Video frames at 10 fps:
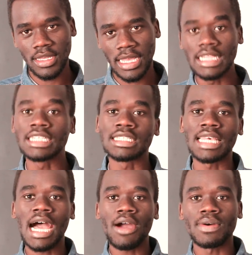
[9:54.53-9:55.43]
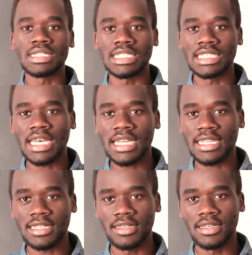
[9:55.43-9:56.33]
And this is how it's
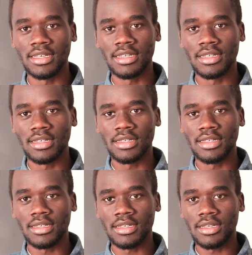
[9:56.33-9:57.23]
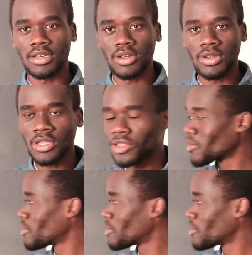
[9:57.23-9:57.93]
designed. You're not